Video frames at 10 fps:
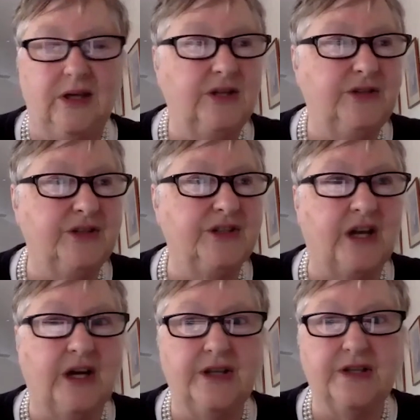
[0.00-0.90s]

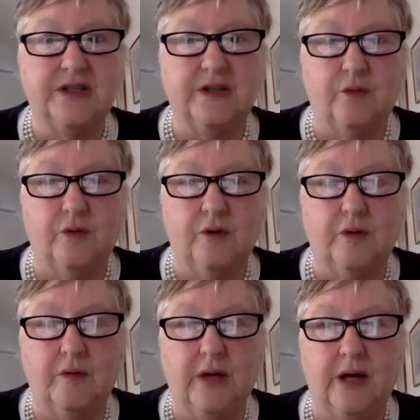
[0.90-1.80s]
designs that were
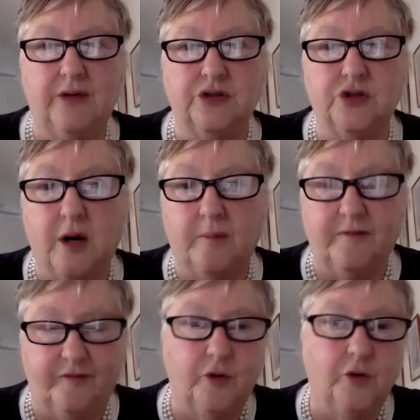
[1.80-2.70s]
the top
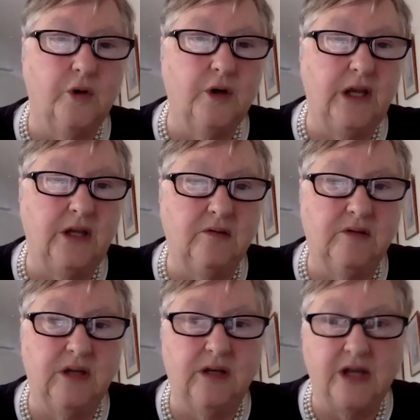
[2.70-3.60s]
4 in
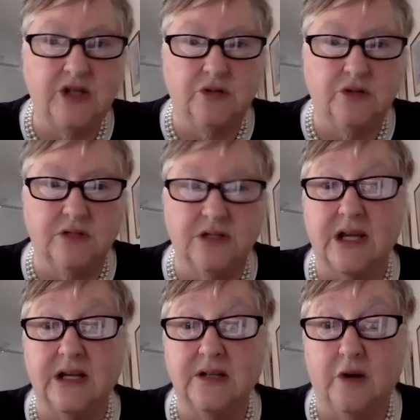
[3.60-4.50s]
the national
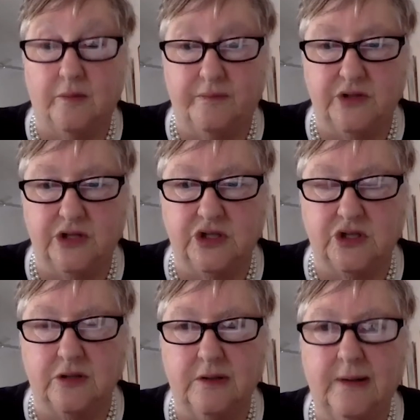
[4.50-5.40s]
design
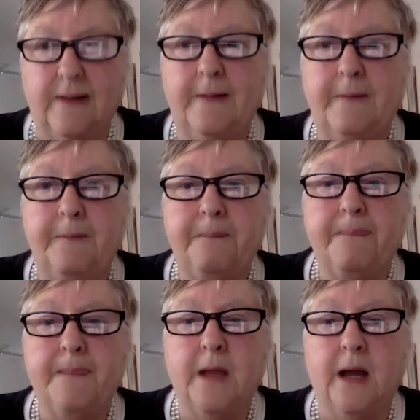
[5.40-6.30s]
competition,
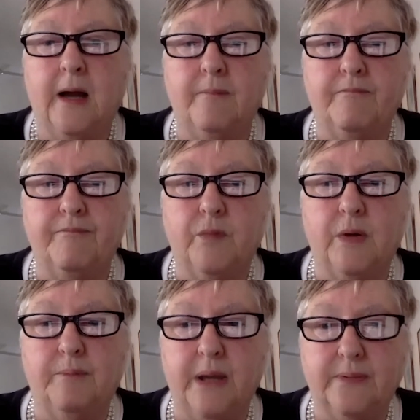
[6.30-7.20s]

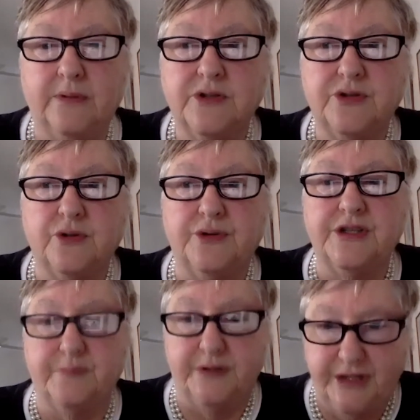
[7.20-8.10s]
when people saw
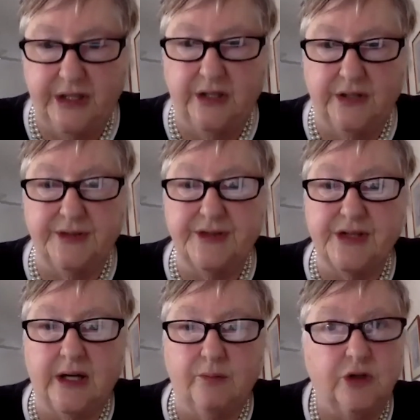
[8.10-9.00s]
this particular
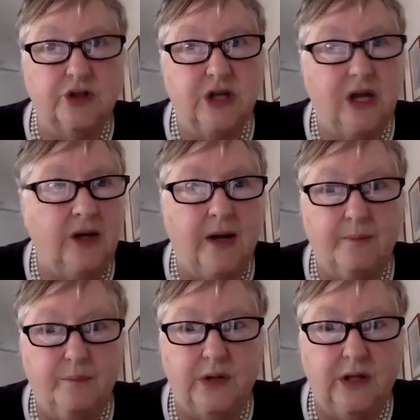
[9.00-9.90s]
design, which ended
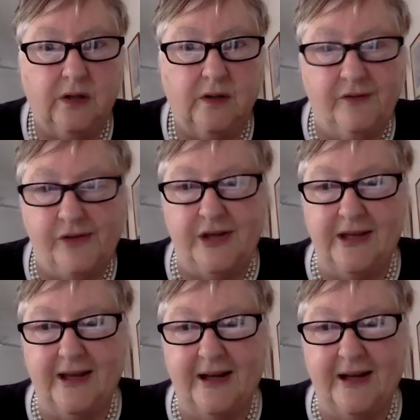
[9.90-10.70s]
up being the